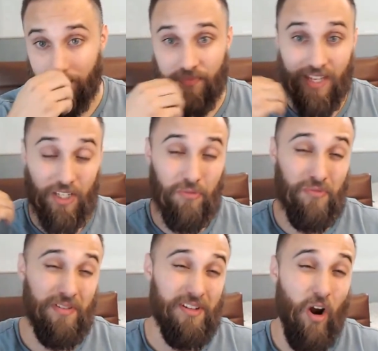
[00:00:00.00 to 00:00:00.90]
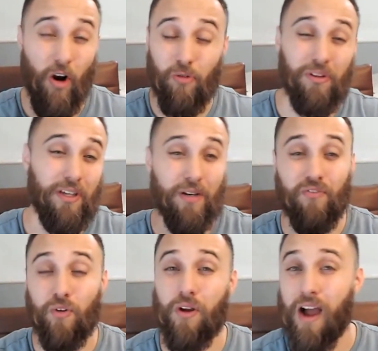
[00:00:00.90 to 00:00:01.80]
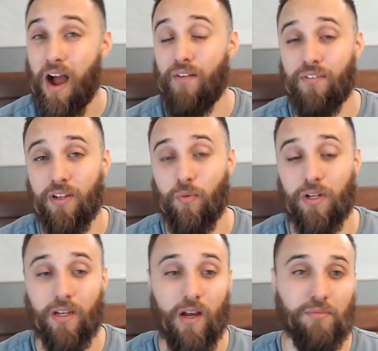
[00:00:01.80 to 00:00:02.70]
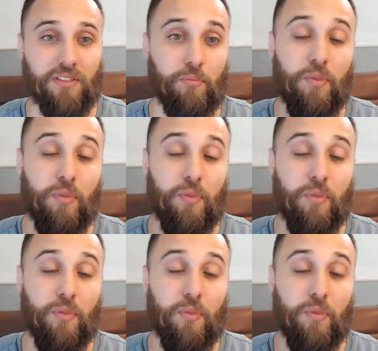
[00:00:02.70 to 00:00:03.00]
then you aren't really going to feel confident when it comes to